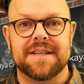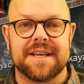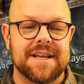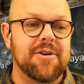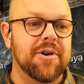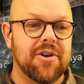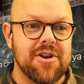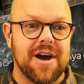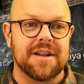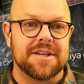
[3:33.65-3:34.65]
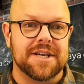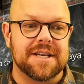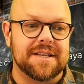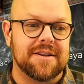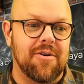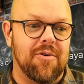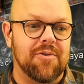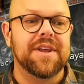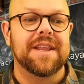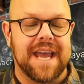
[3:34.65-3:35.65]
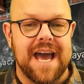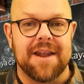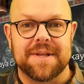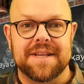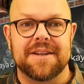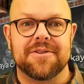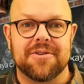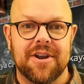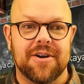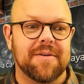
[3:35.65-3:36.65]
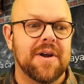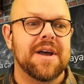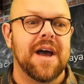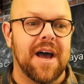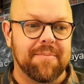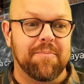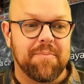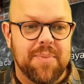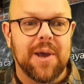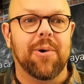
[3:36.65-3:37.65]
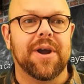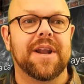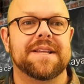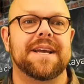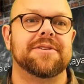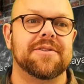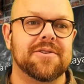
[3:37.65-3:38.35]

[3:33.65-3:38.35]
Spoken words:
Because I know you're not just only in the cannabis industry, you're a big organization.